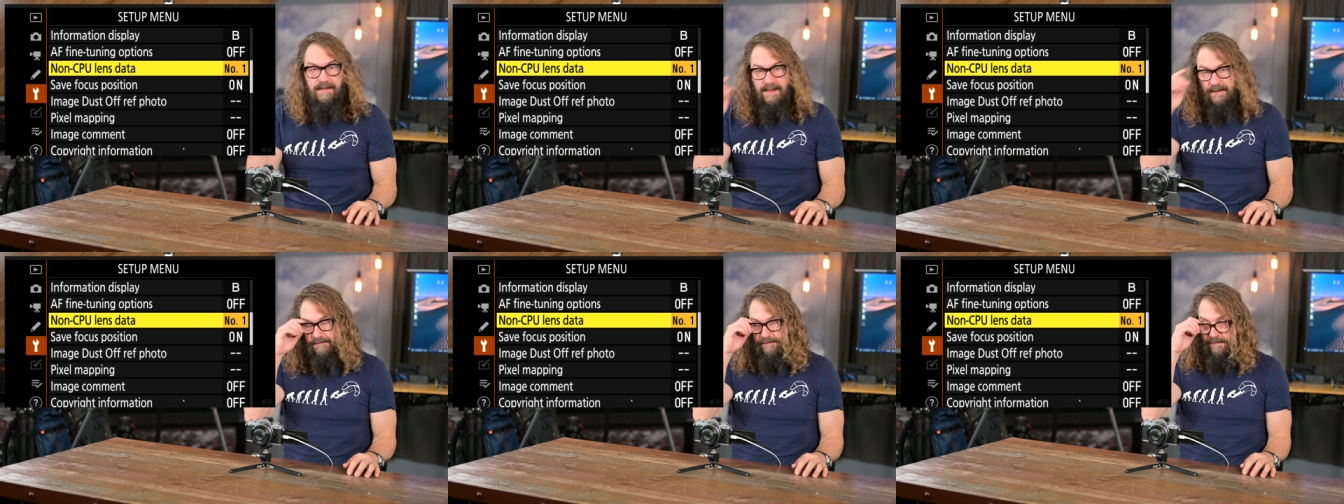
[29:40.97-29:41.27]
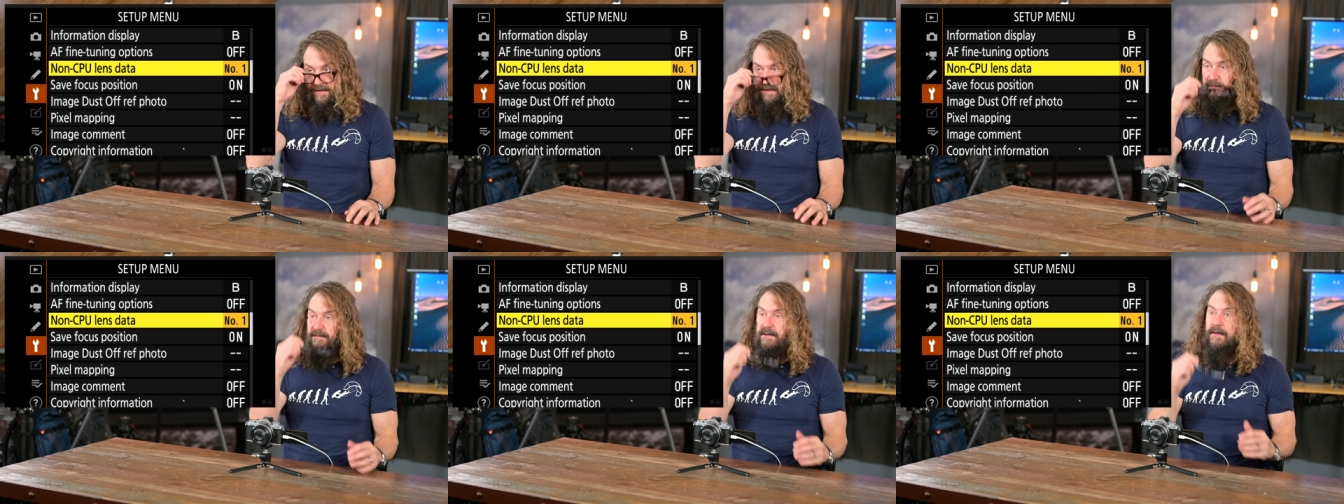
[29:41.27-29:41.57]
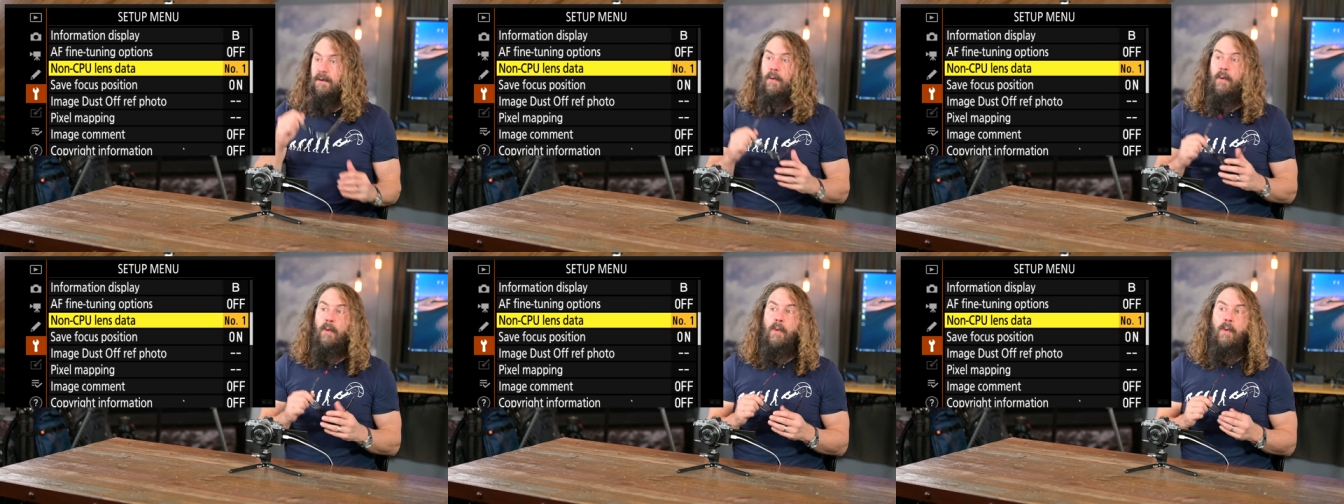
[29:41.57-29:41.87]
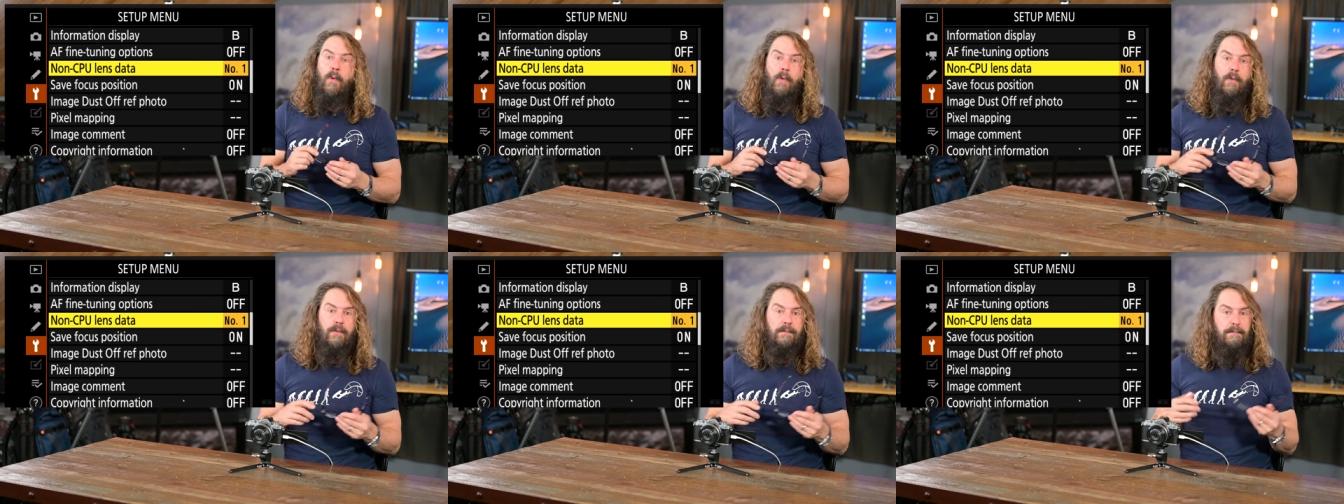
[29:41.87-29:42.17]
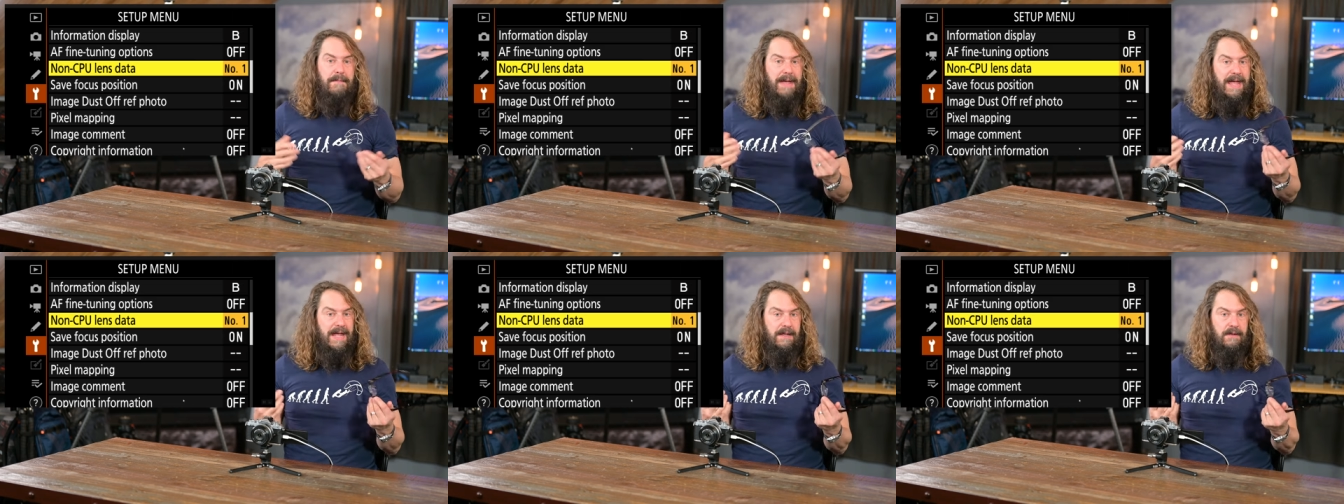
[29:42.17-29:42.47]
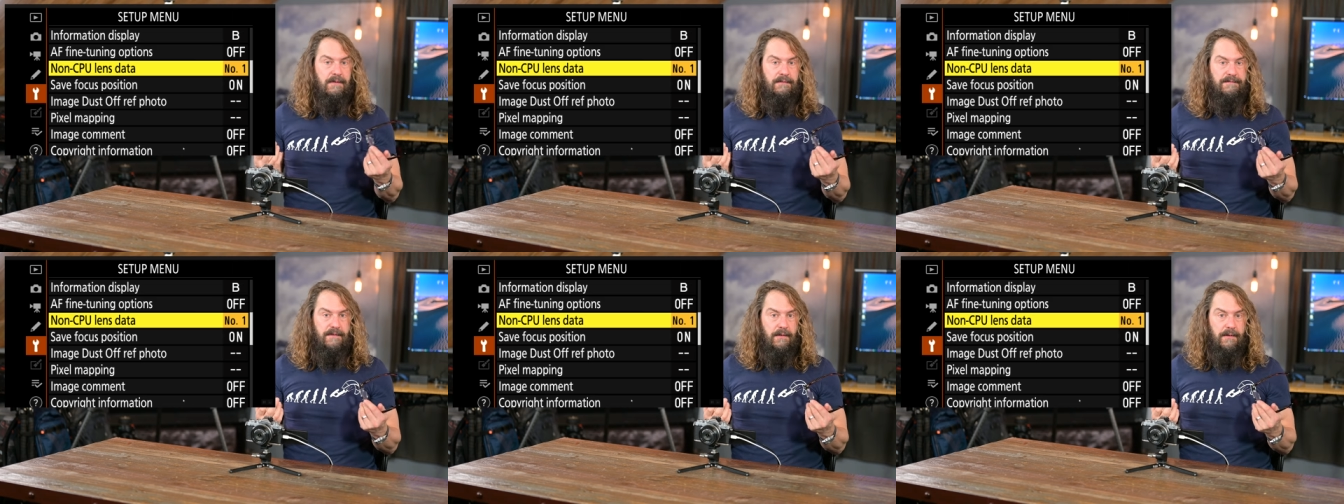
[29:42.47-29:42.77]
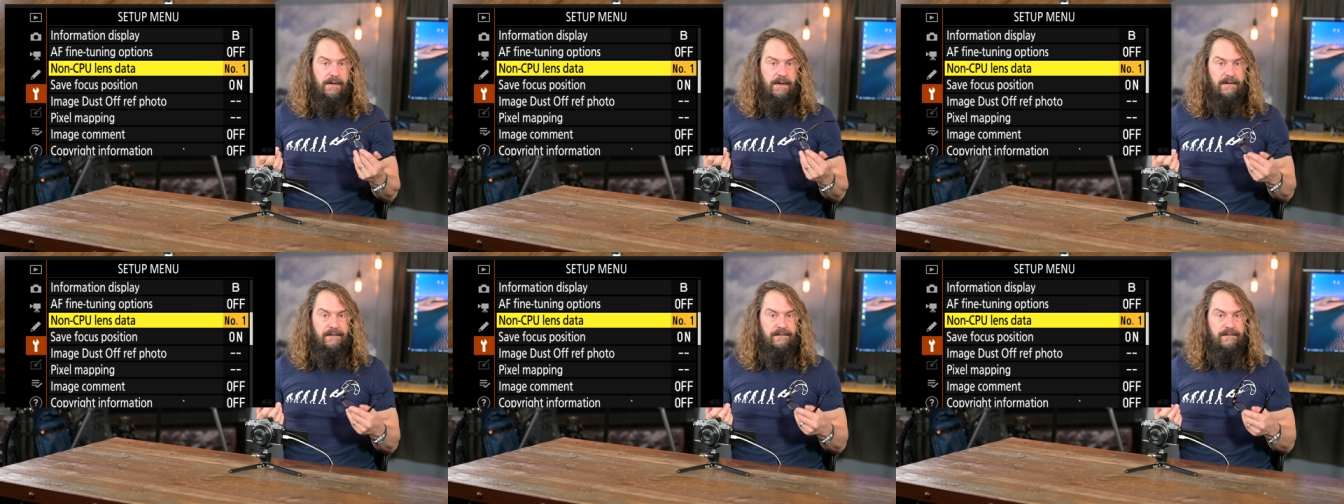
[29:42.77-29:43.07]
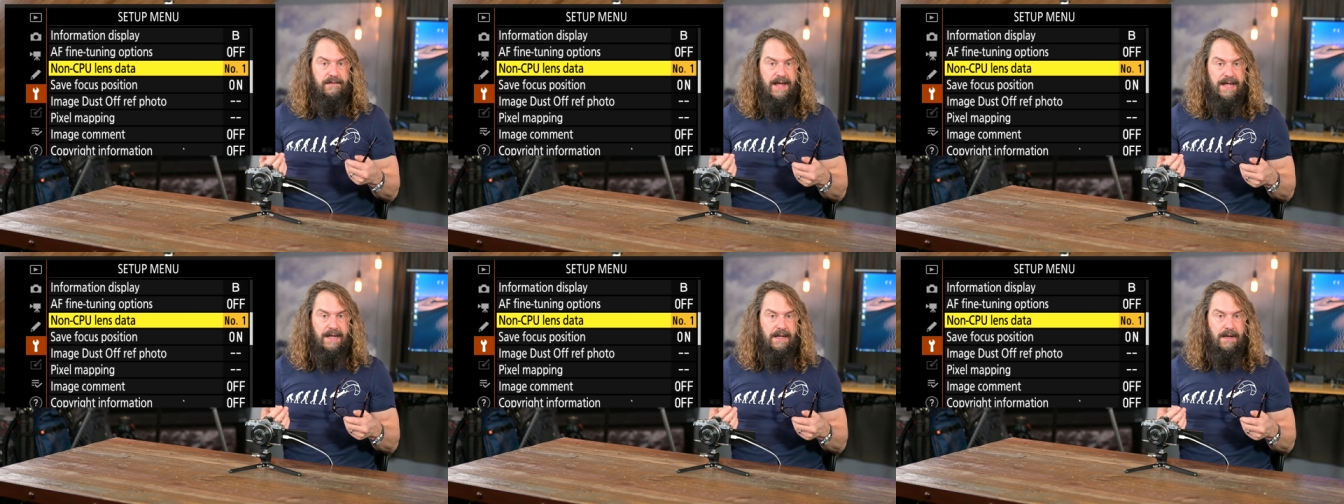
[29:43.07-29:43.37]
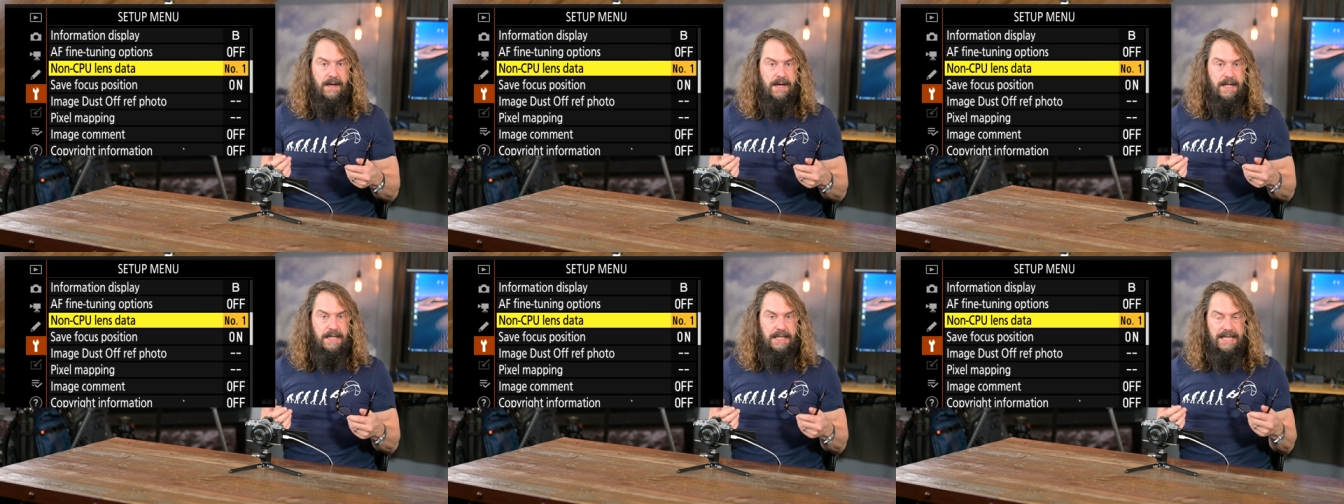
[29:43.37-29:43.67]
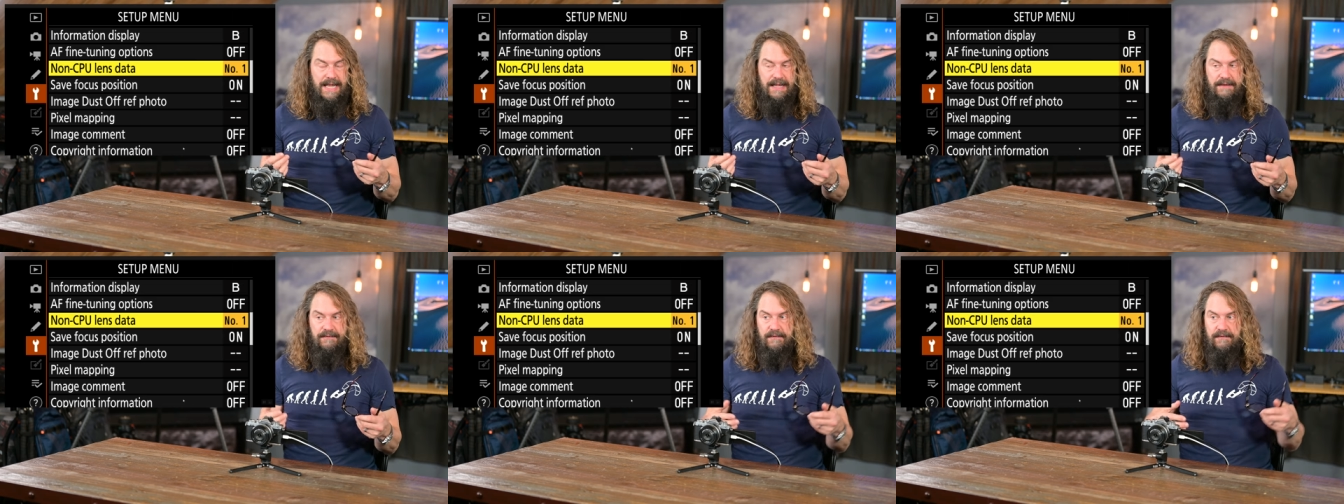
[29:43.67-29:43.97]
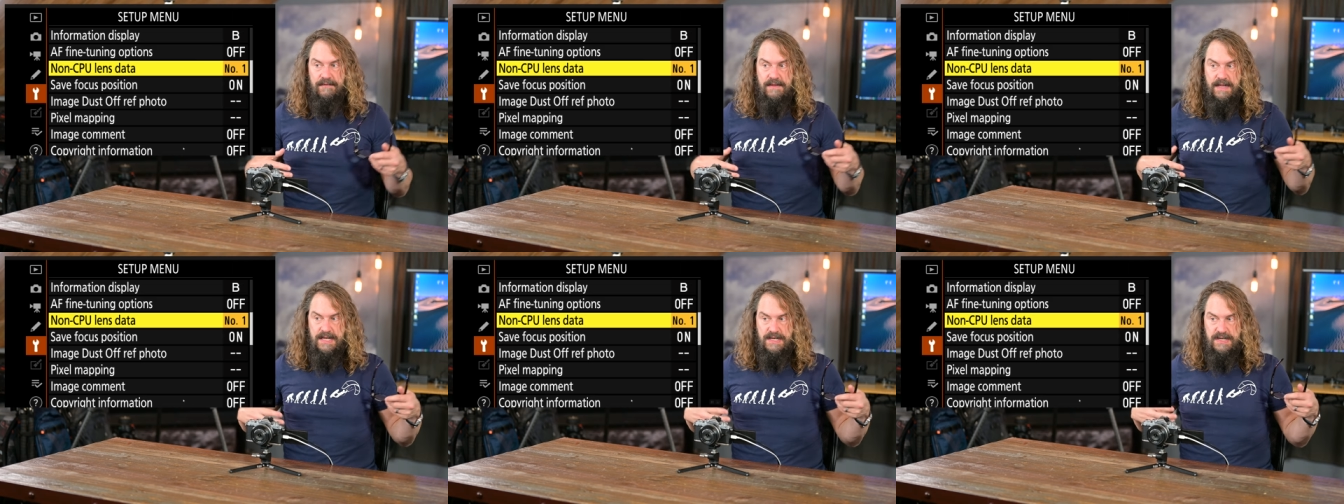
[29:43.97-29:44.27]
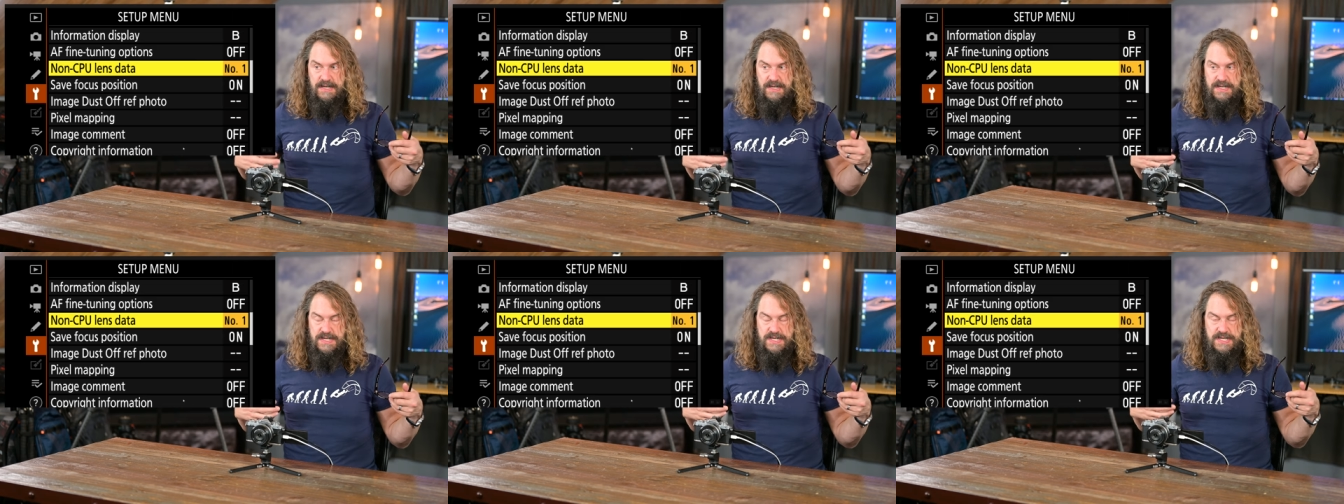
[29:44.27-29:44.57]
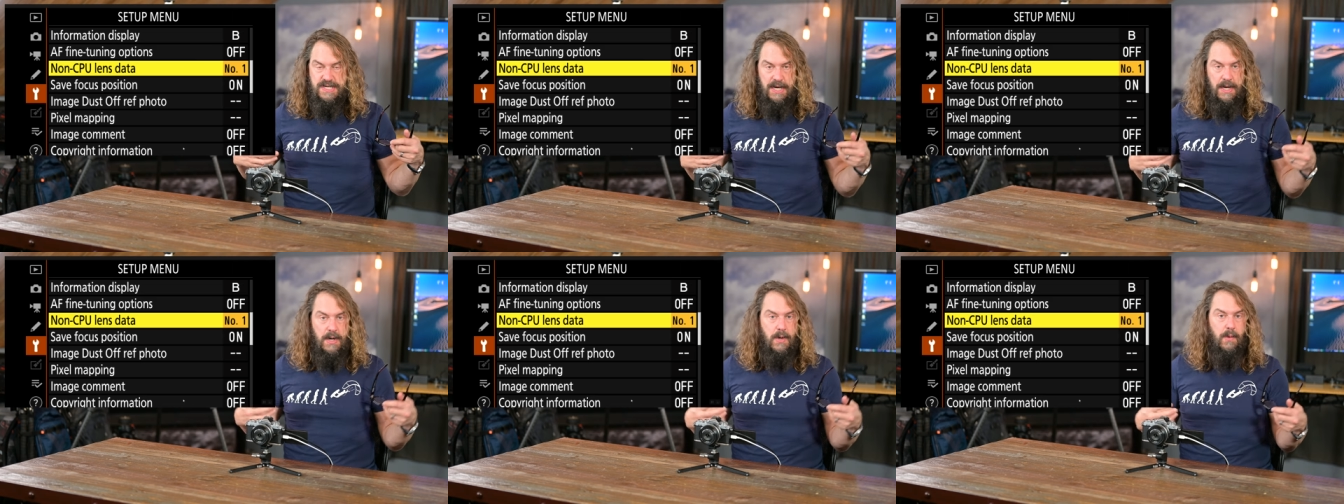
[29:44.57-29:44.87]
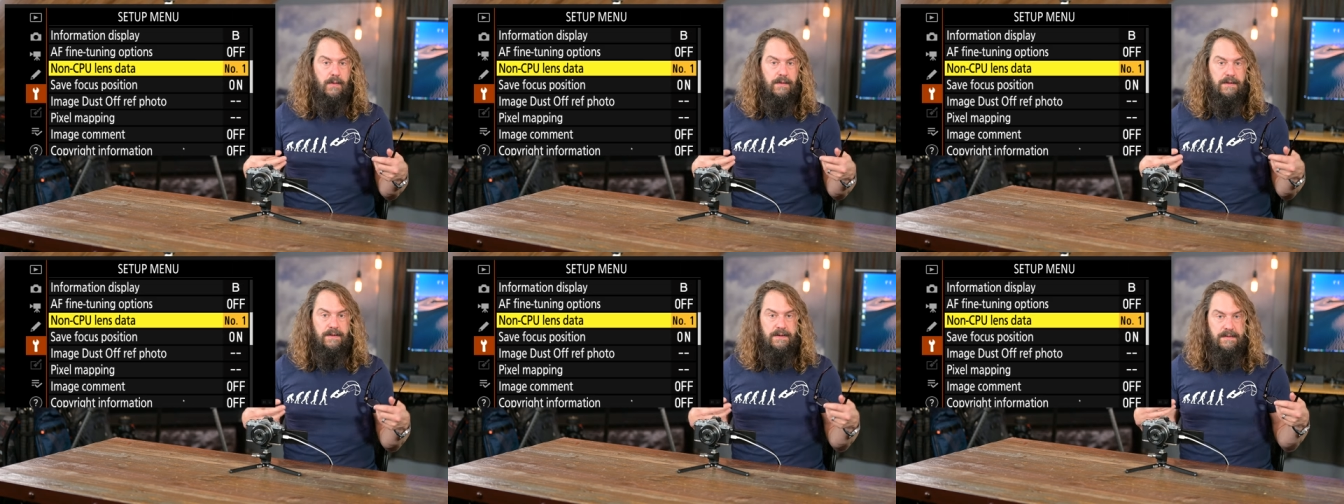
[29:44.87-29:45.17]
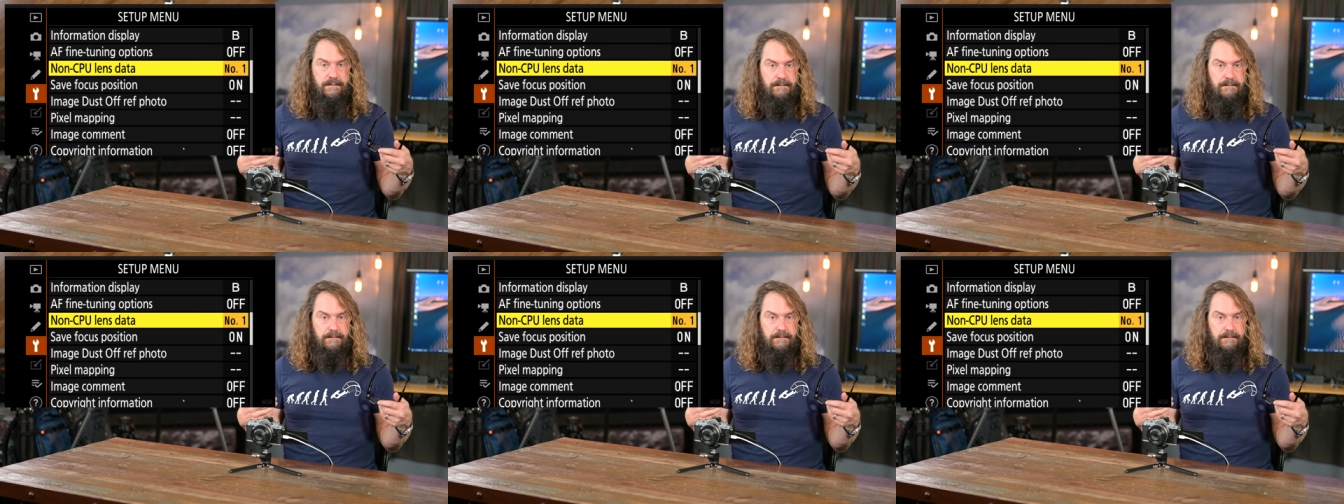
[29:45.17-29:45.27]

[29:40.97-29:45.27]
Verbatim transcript: that's for using old manual focus Nikon lenses that don't